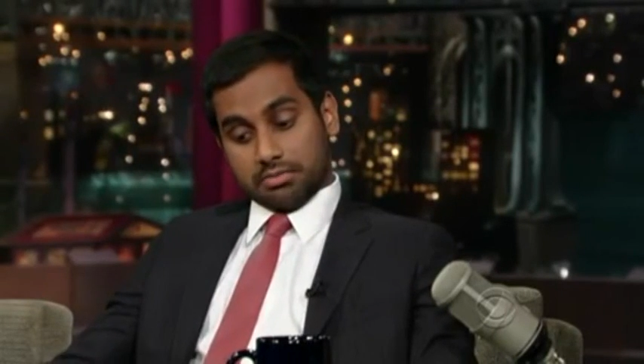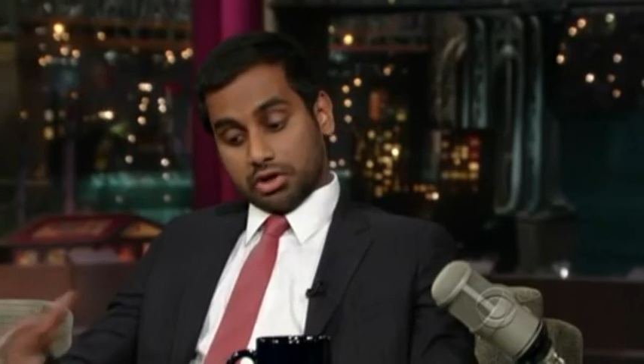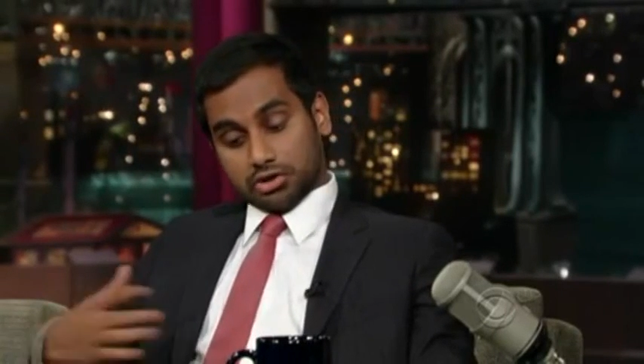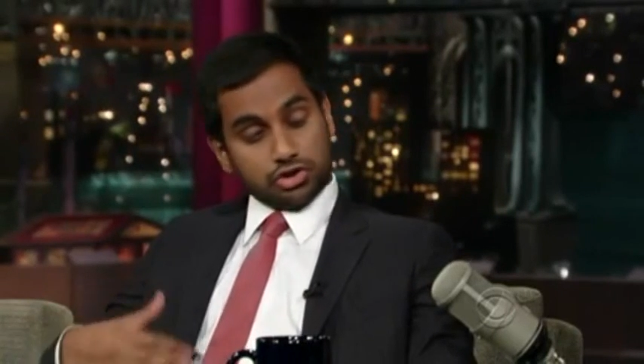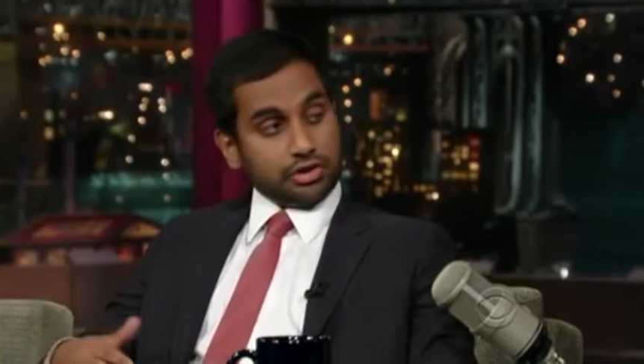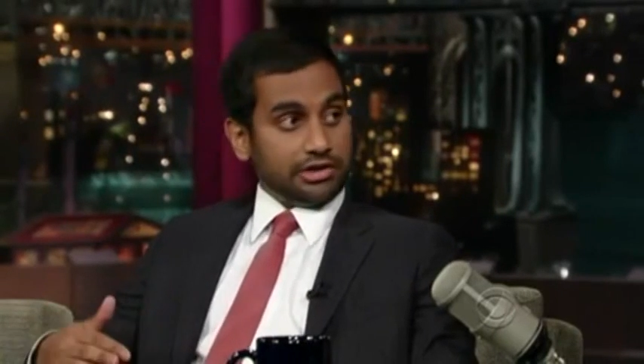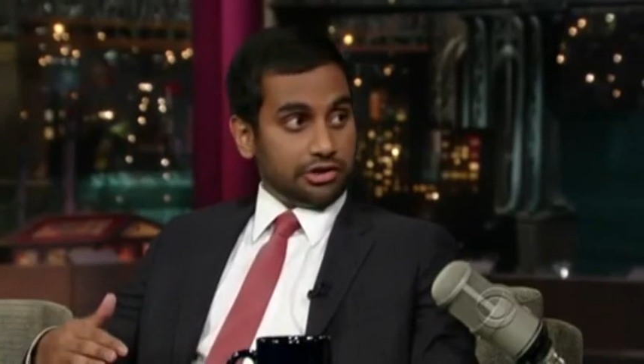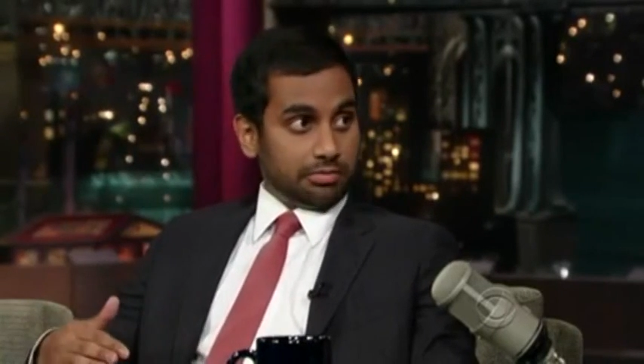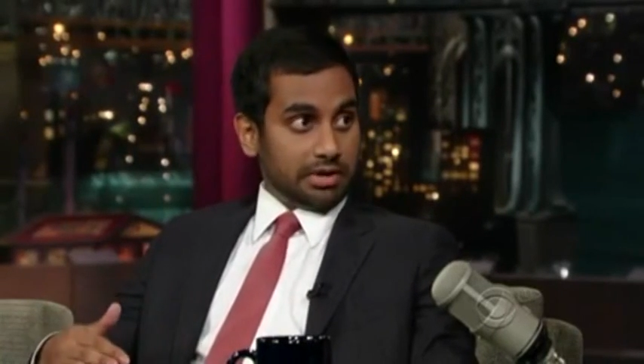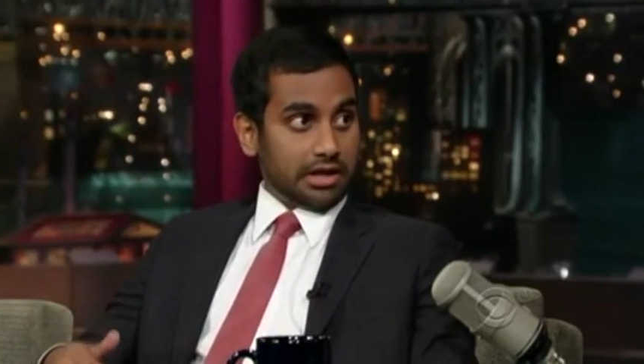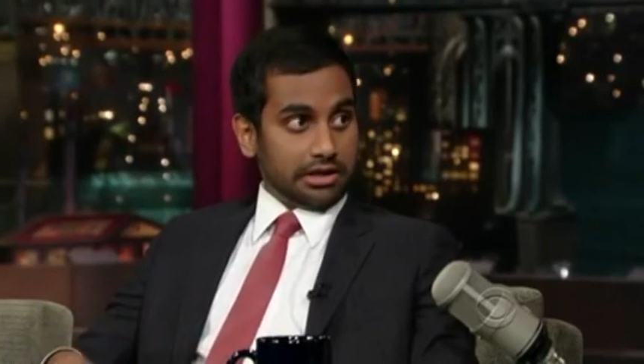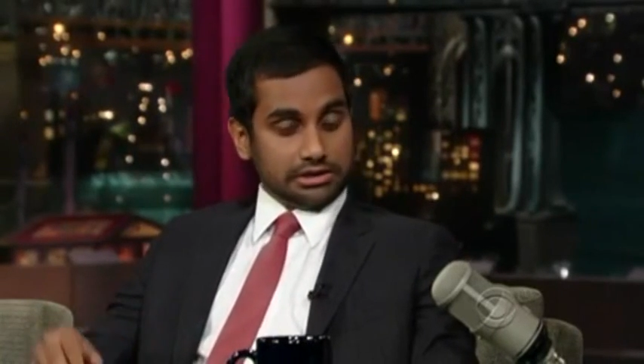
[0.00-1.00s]
goes straight to your
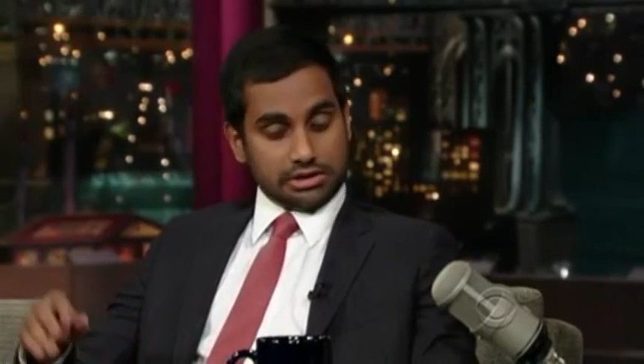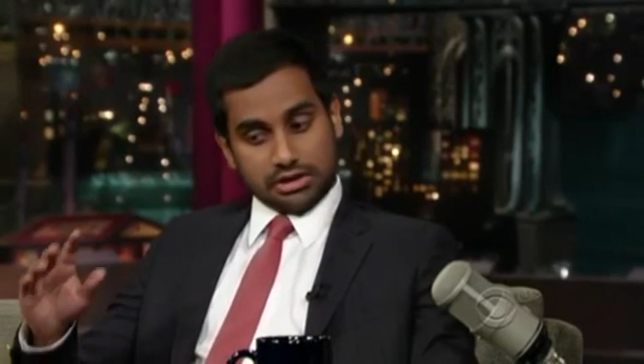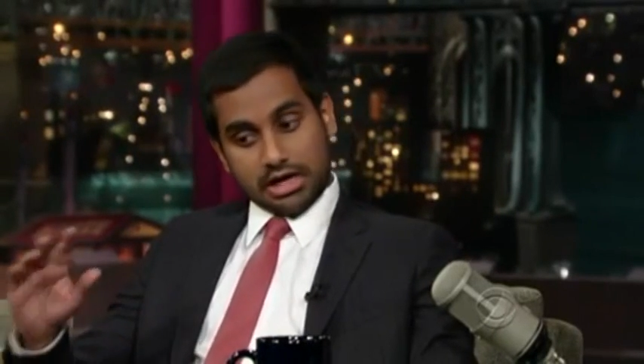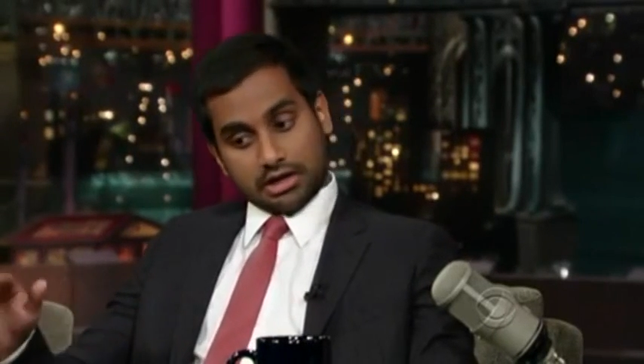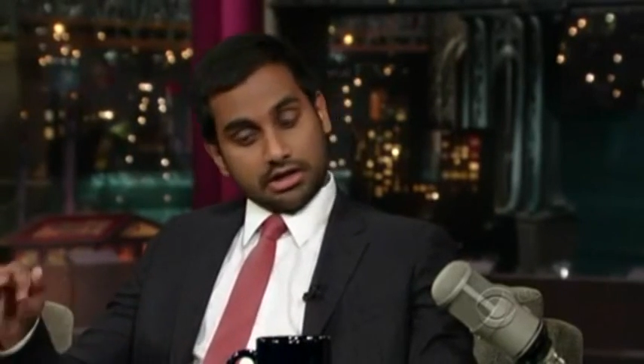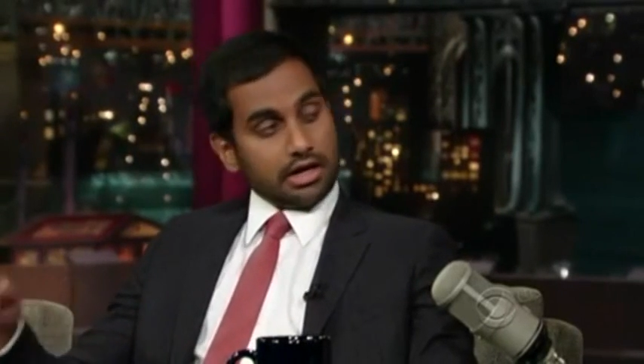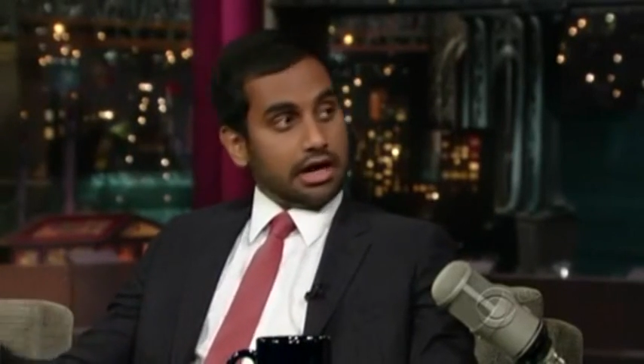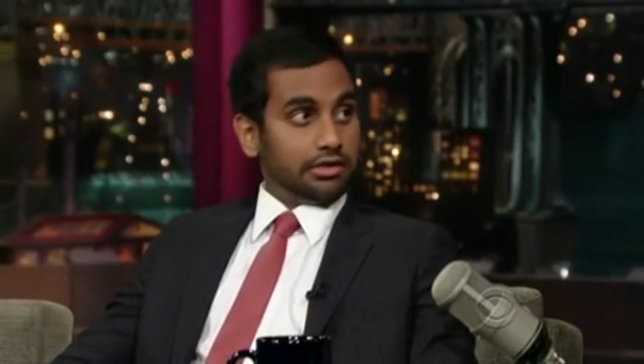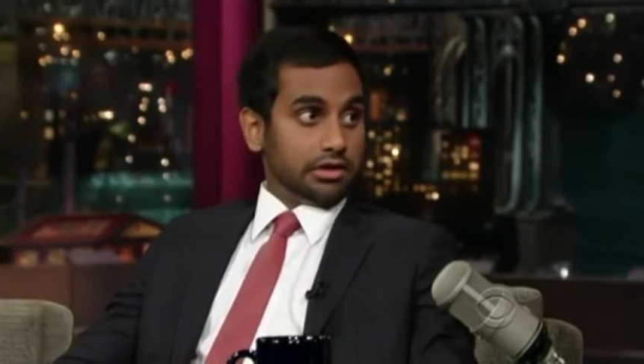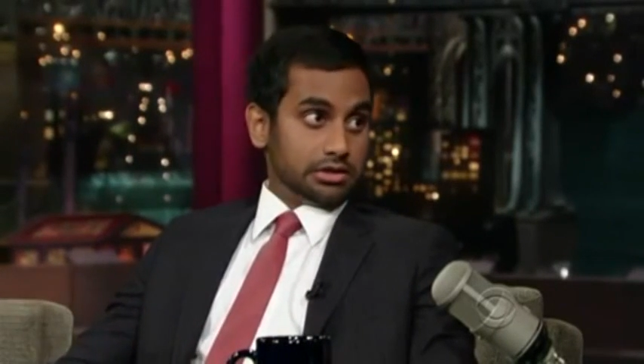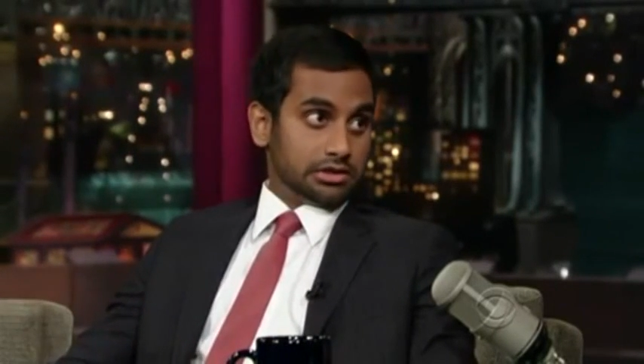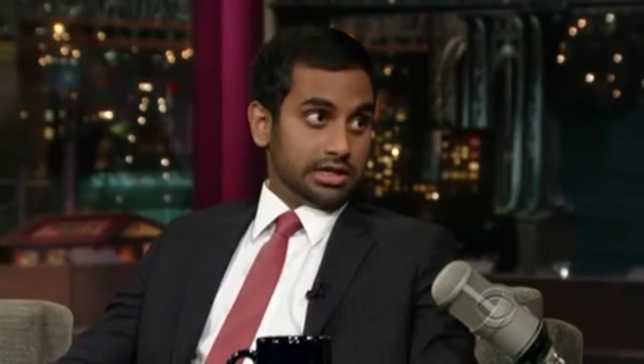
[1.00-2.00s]
belly. So you got to cut out
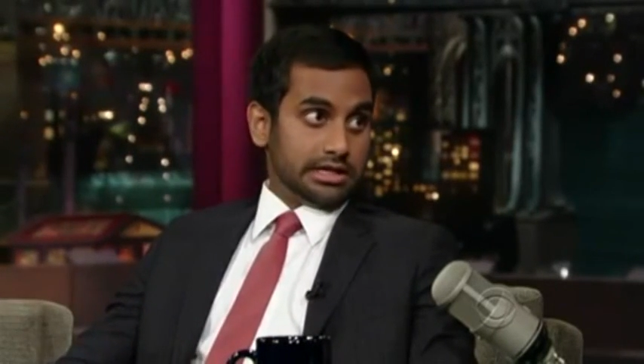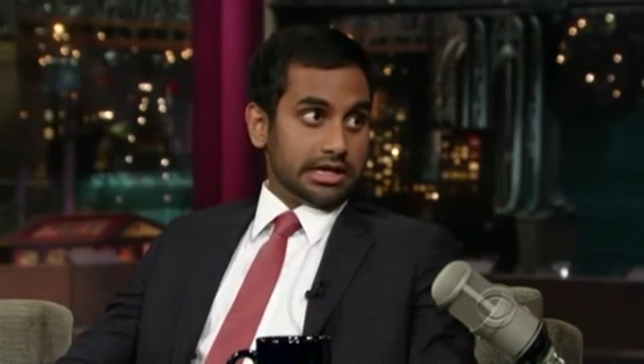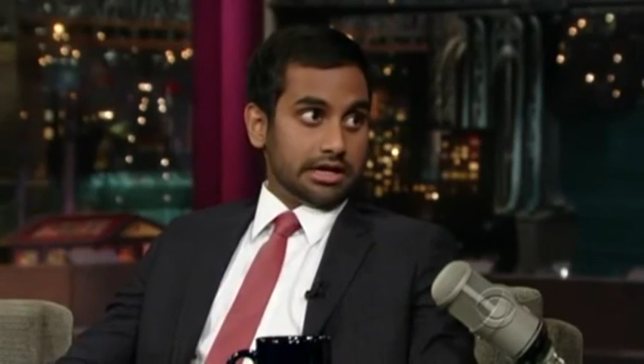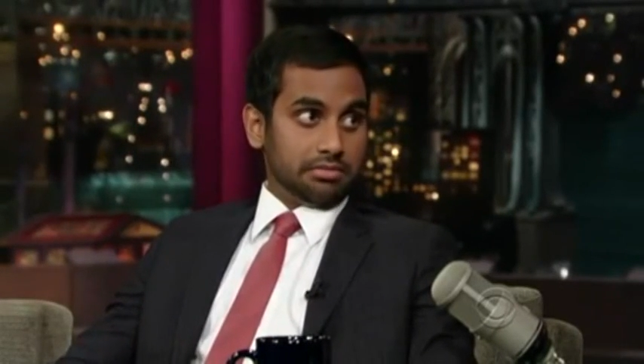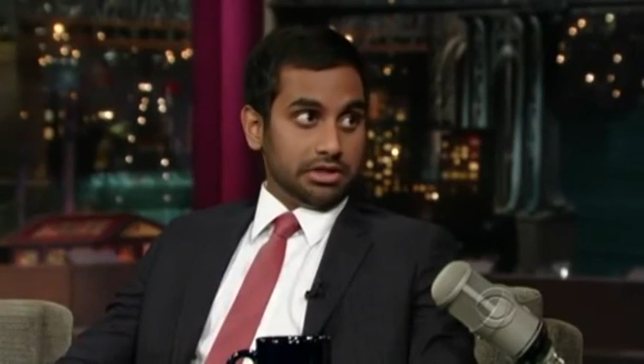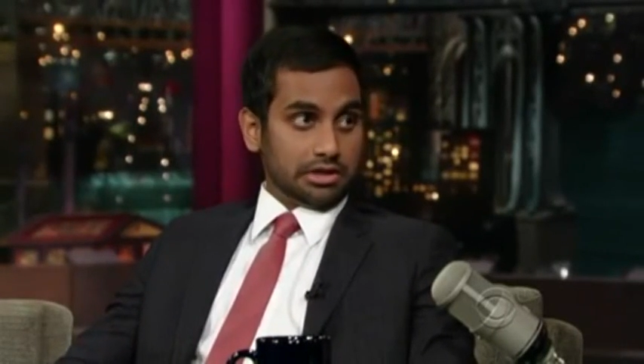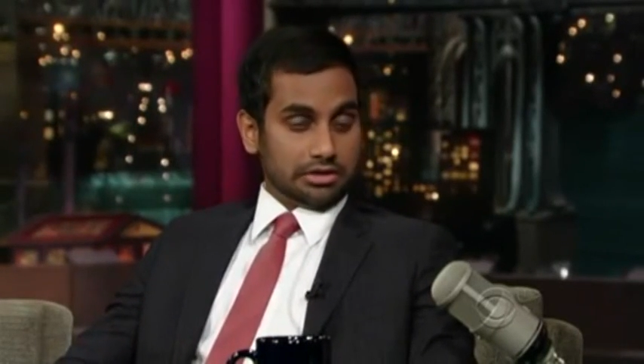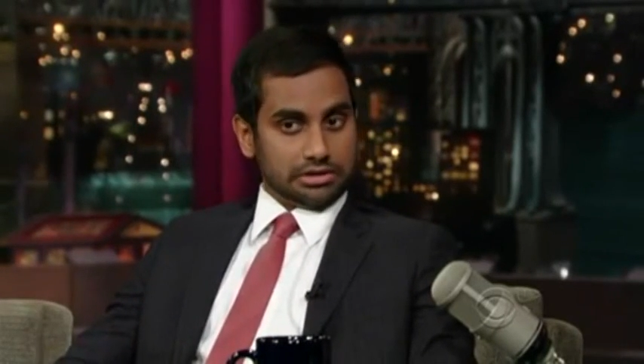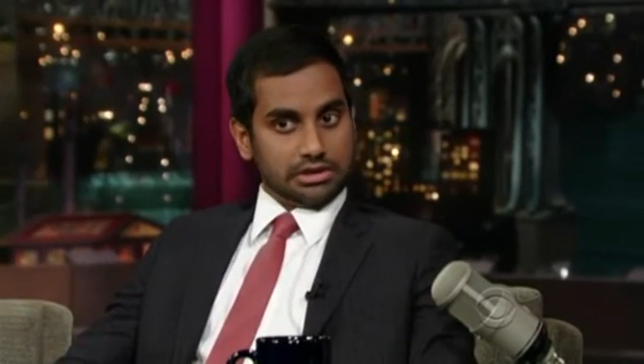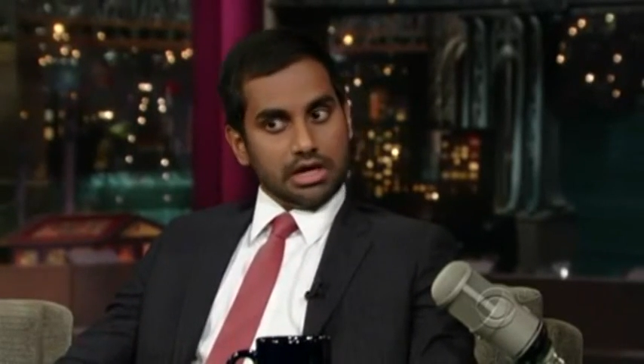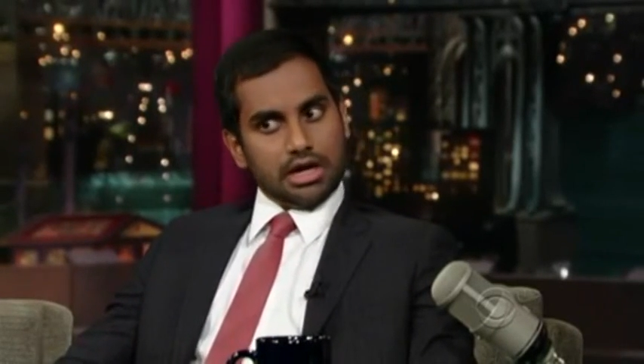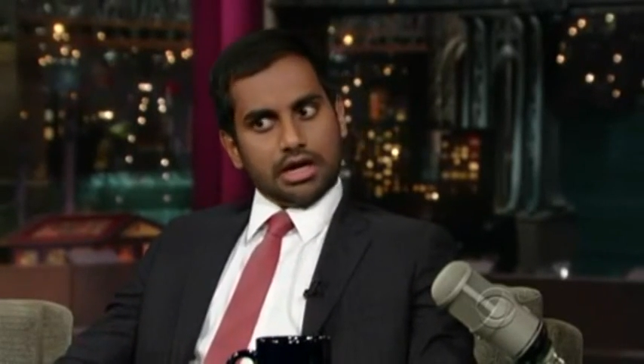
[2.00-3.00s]
those late-night meals. Yeah.